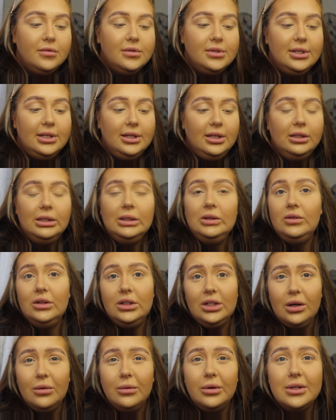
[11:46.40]
Obviously, if you
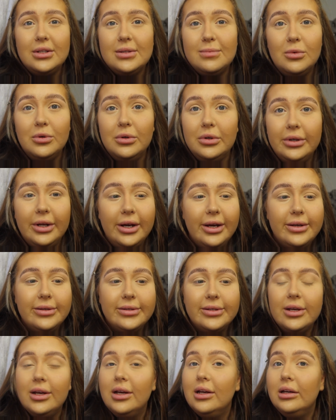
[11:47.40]
don't want a smaller
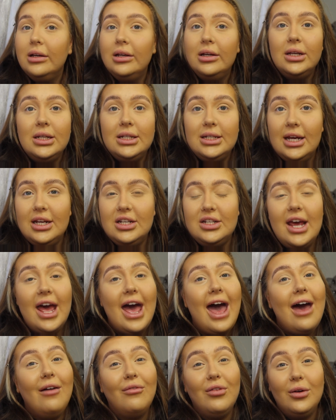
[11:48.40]
nose, don't do it.
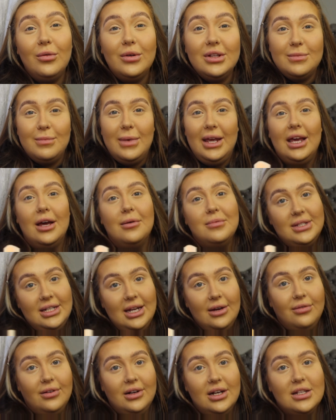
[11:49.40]
Everyone's makeup's
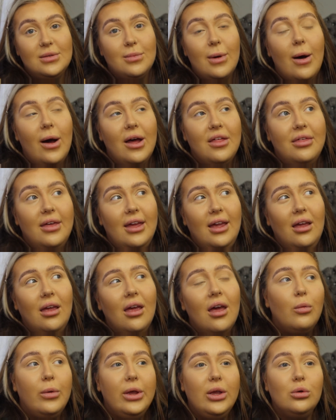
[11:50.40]
different as well. I
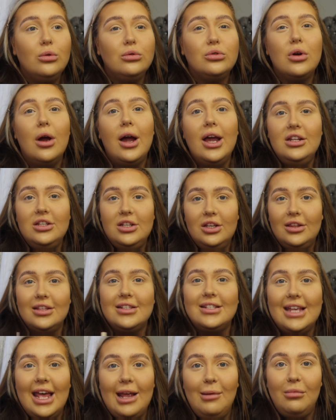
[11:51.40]
think we all try and do the
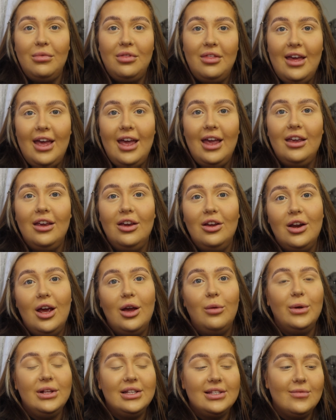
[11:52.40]
same thing, you
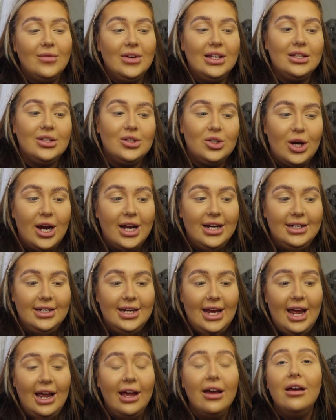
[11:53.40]
know, when something's
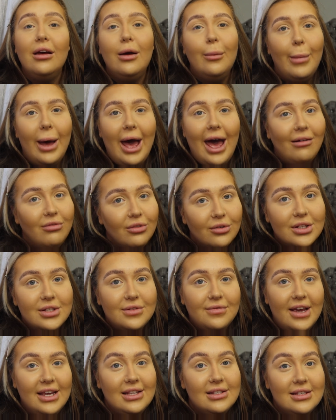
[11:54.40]
trending, but everyone's
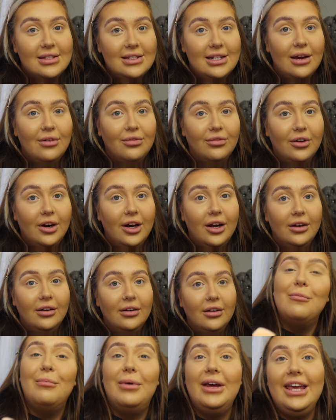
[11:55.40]
face is
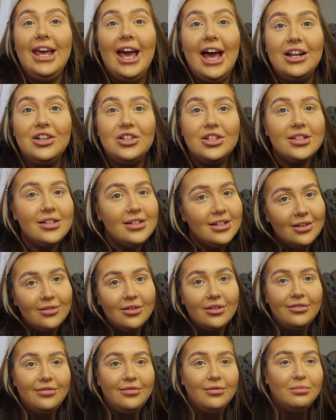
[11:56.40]
different. But yeah, just do
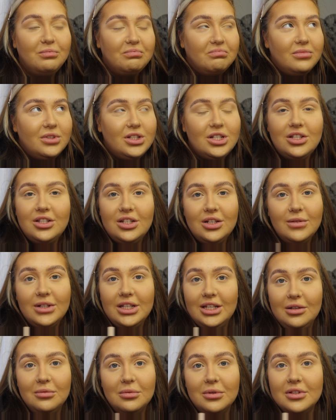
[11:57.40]
what
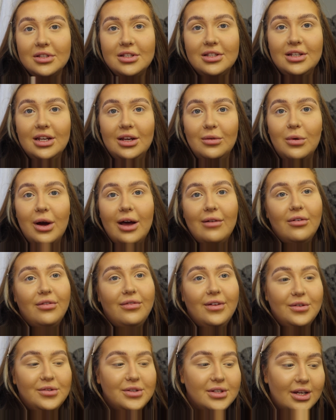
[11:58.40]
you want to do, whatever
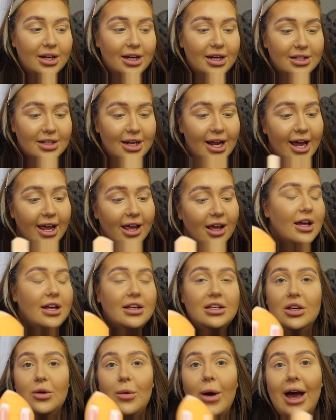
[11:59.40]
feels good. Like,
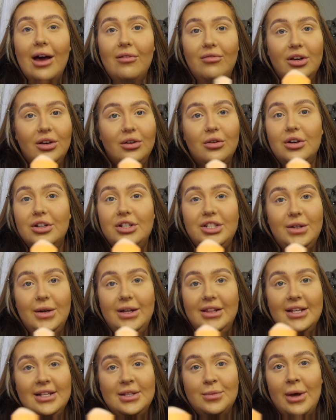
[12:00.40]
you haven't got to do
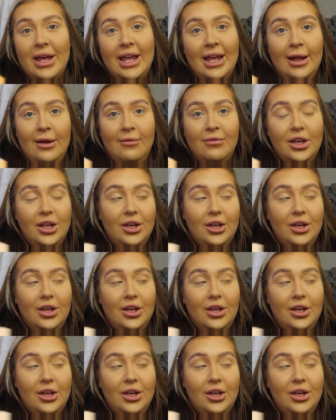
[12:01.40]
it this way either.